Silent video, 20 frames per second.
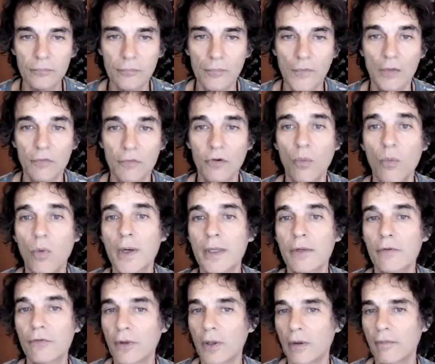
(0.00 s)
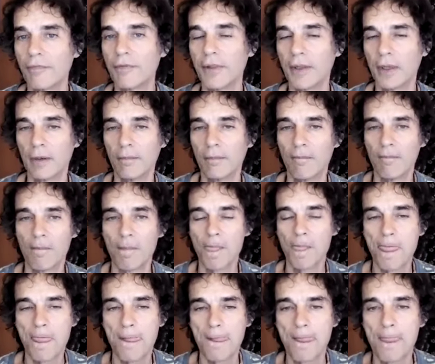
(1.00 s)
So what is love then?
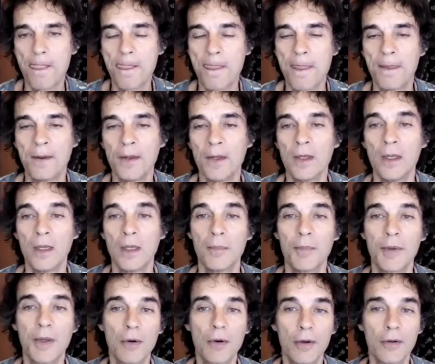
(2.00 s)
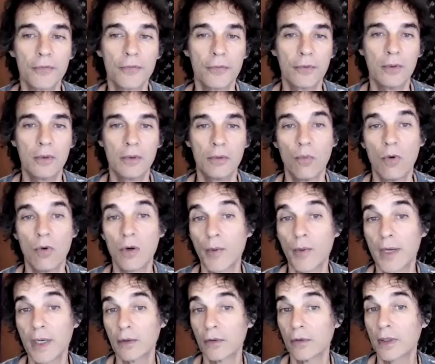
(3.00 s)
Because one way
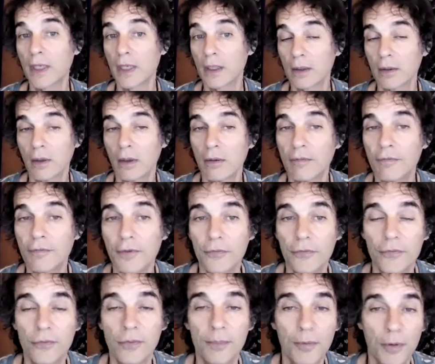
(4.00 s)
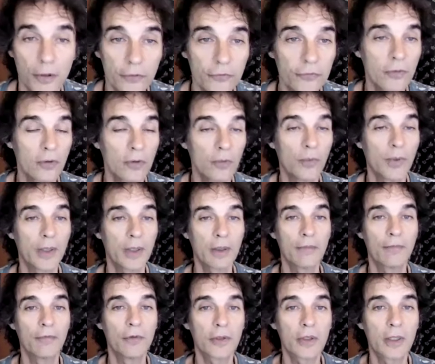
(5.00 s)
to look at love is the personal way
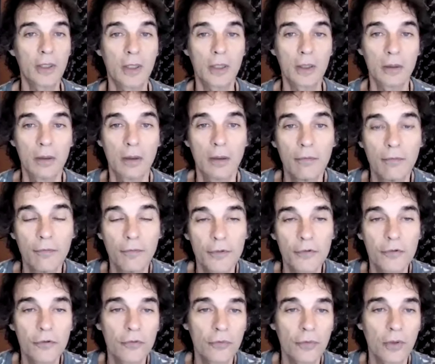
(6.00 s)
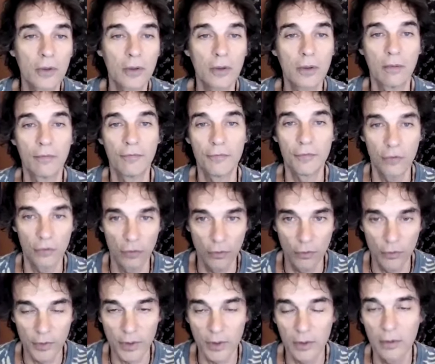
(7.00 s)
of looking at love, which is I love
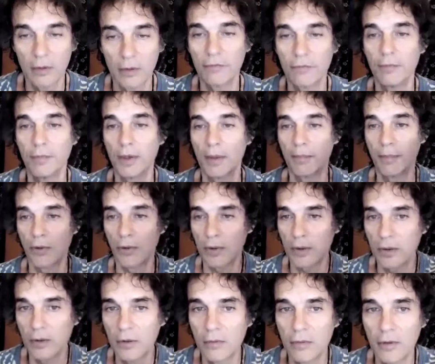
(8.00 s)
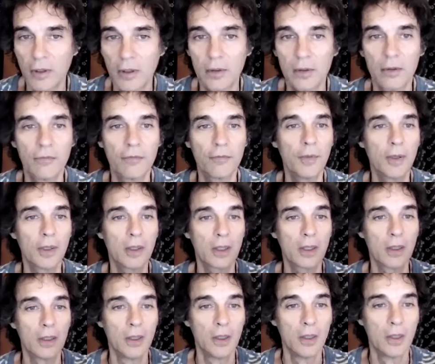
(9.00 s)
you and I love my partner and I love my
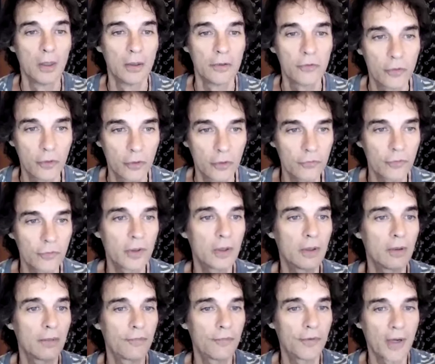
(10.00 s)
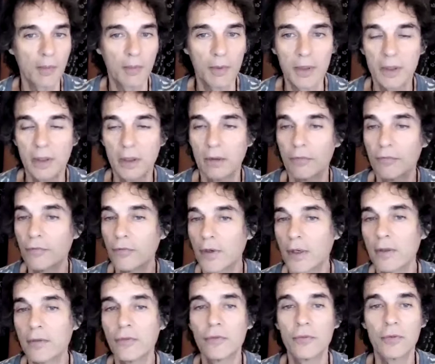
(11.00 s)
children and family and
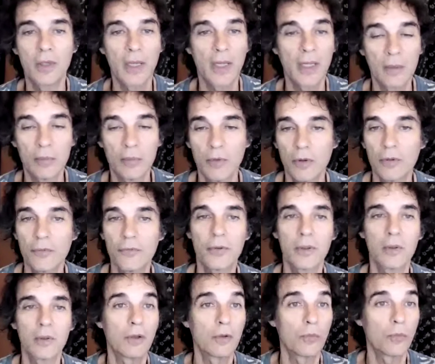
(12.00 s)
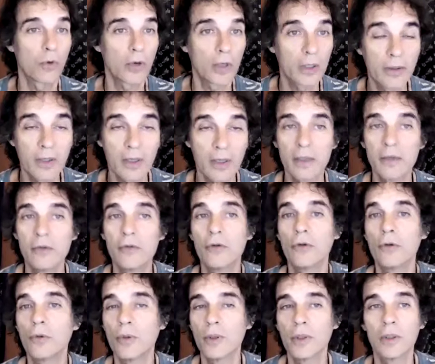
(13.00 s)
friends and animals and the work that I
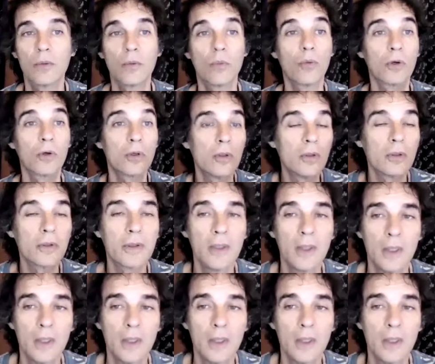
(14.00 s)
do in the world.